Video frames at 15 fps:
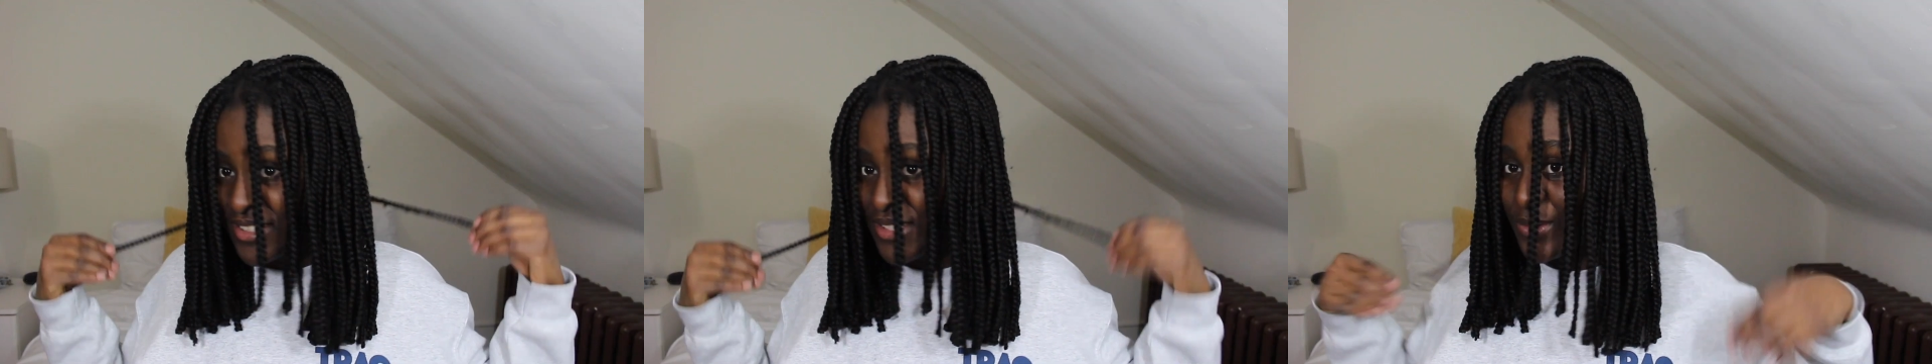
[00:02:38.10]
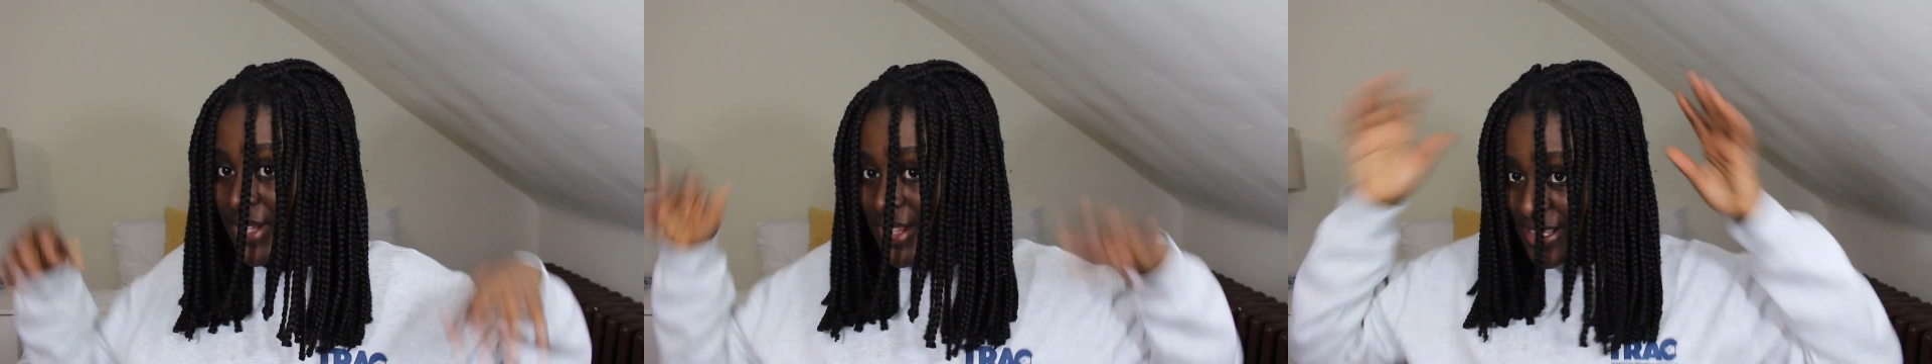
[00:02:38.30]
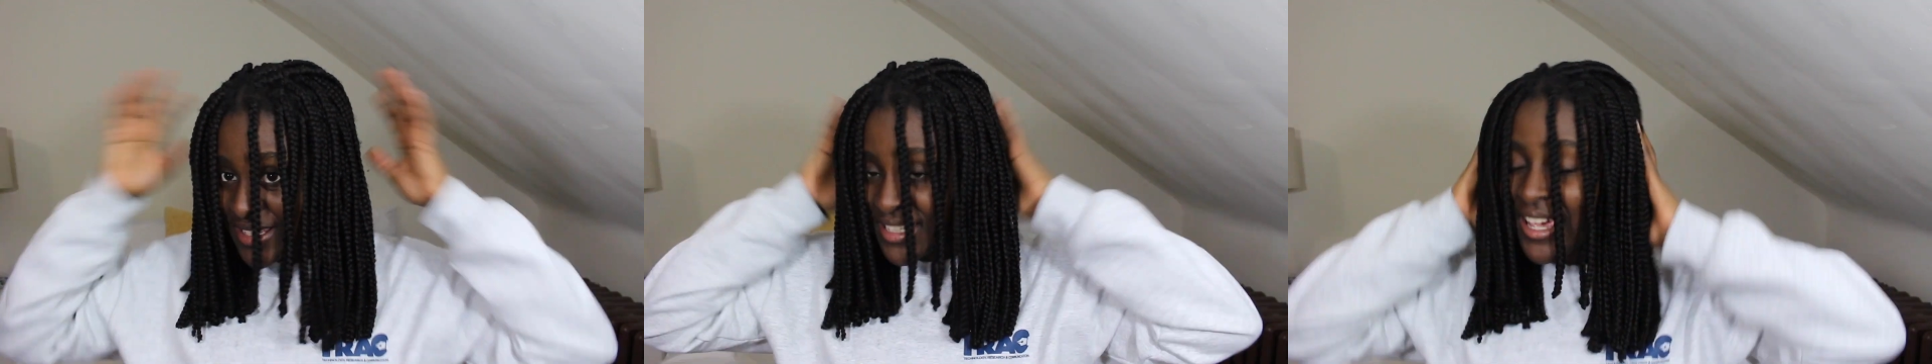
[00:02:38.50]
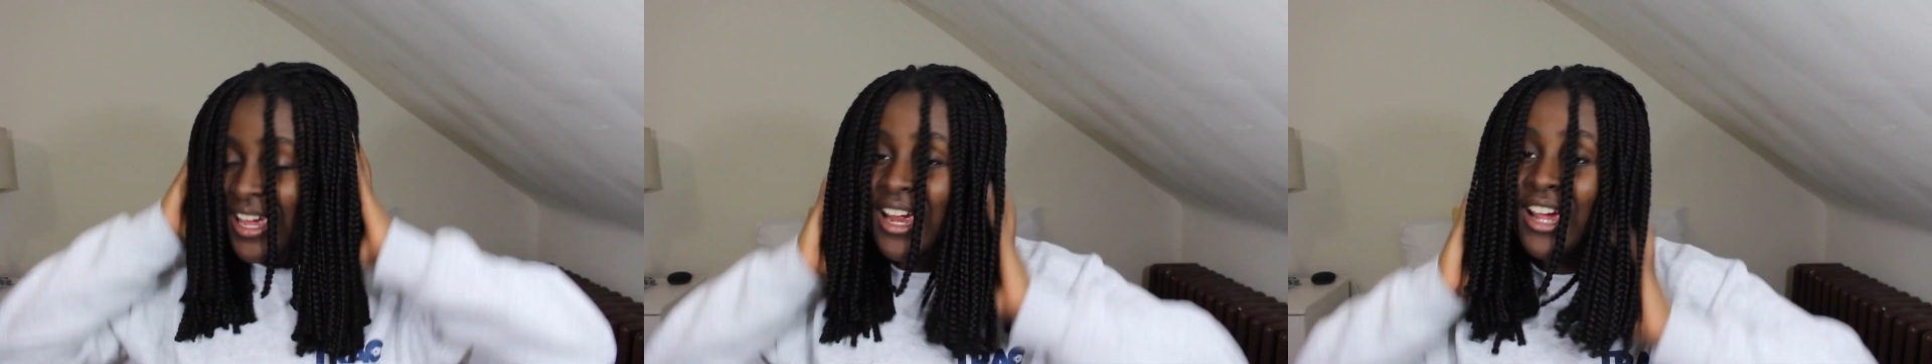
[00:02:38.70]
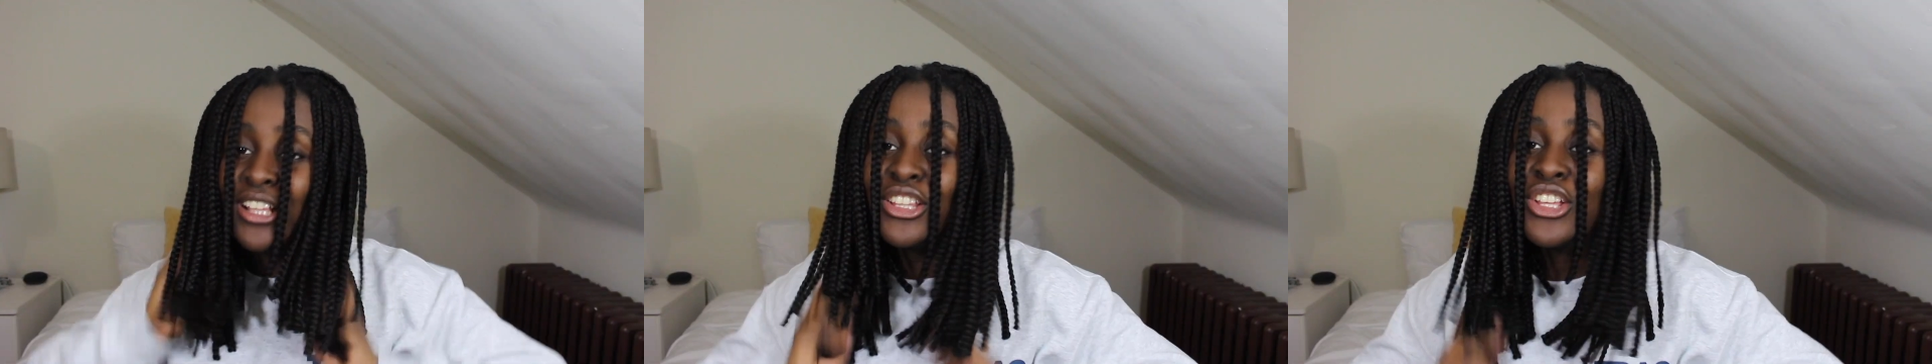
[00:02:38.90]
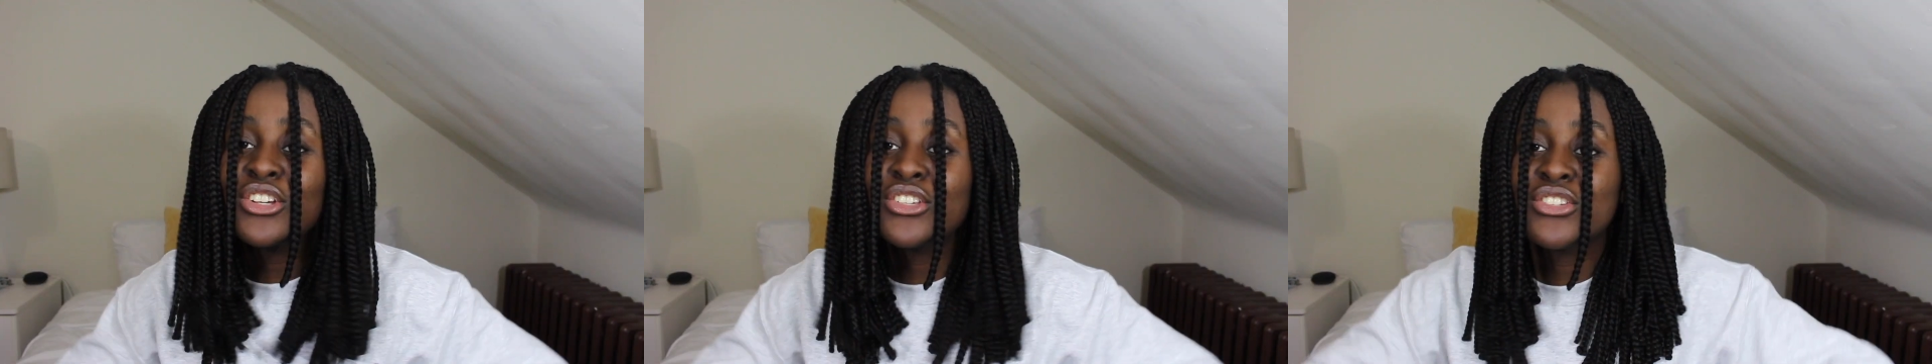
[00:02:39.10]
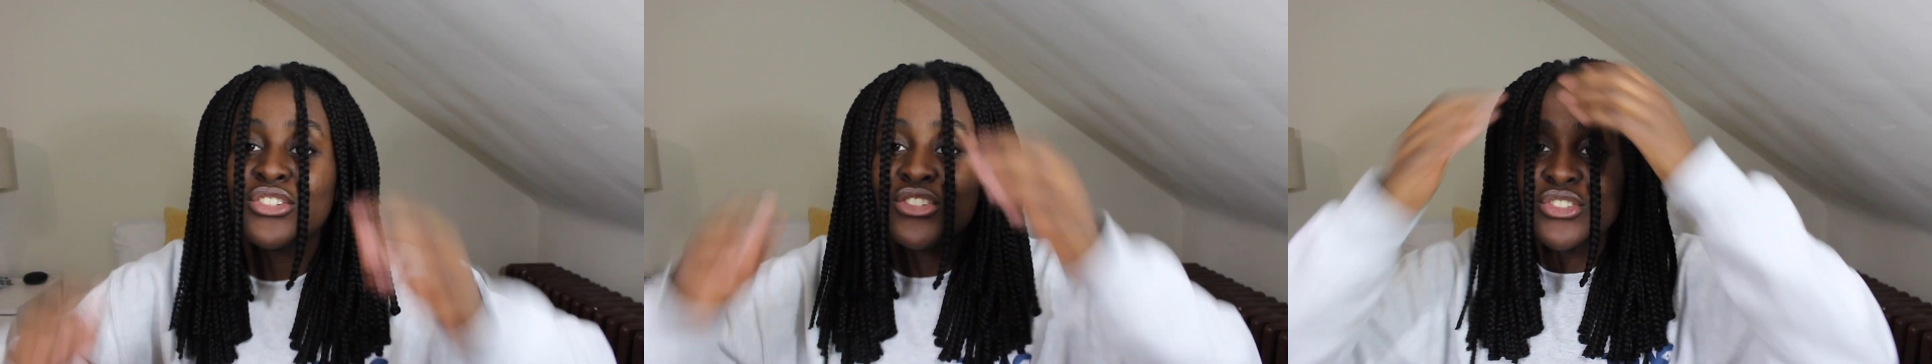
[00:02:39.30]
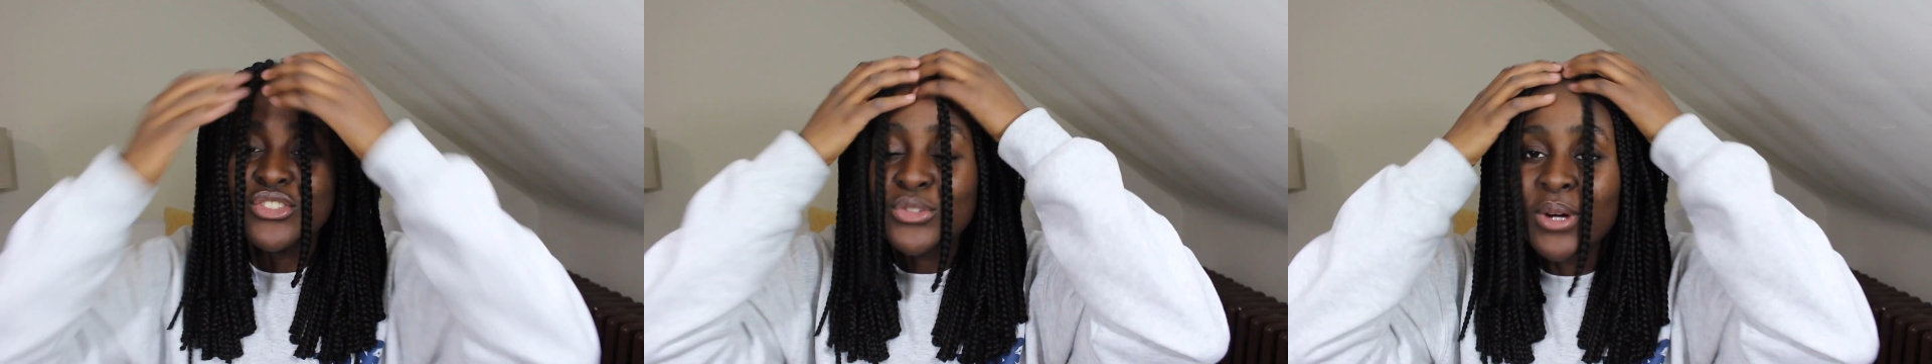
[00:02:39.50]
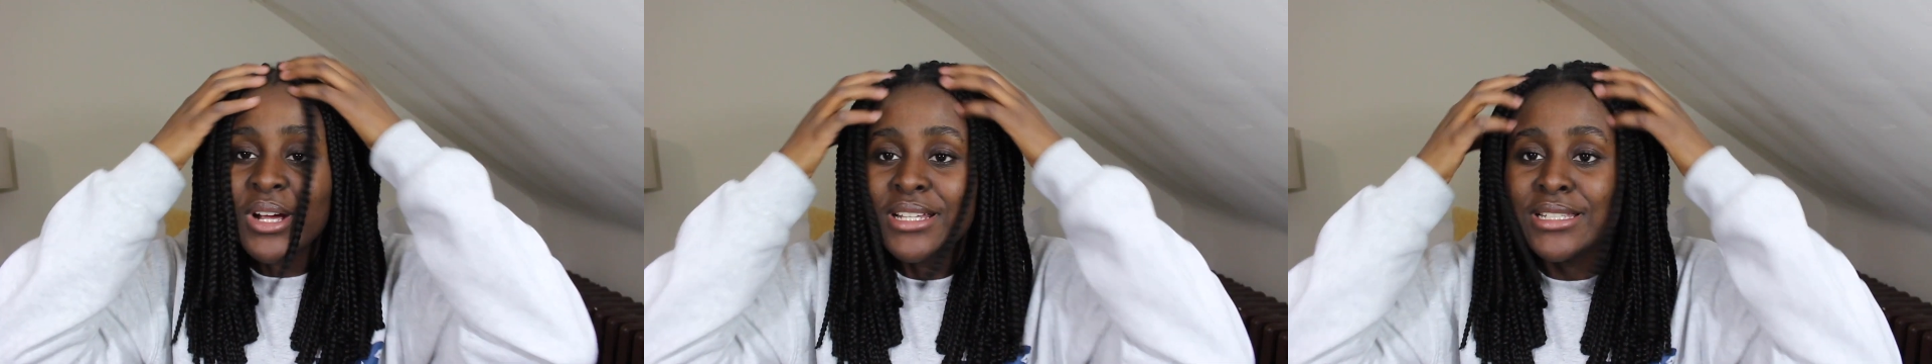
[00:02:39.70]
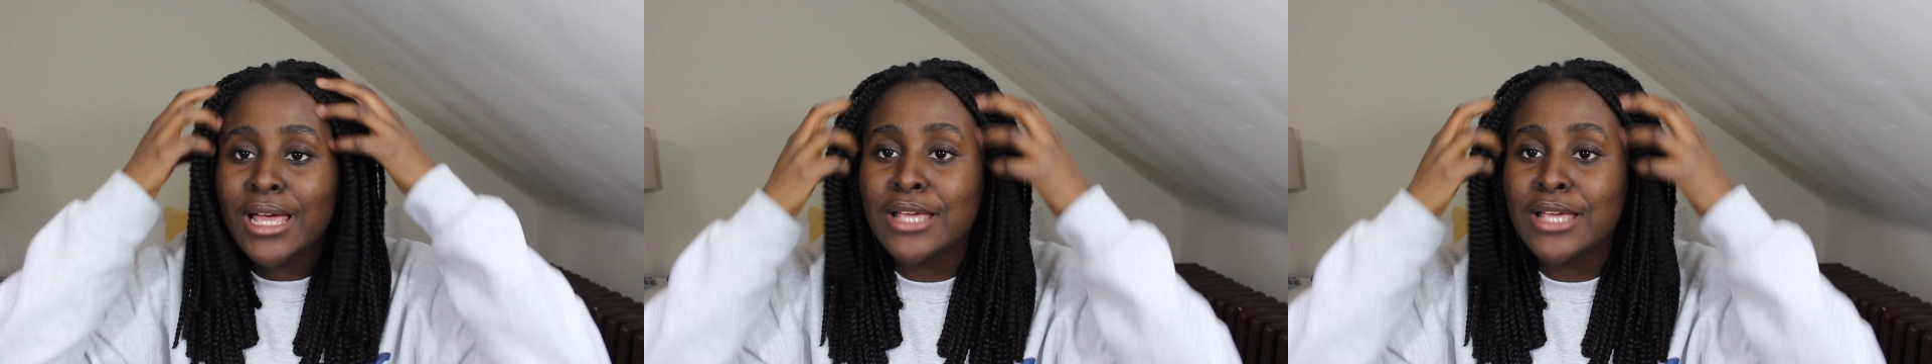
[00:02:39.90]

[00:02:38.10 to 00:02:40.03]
this is what this hair looks short,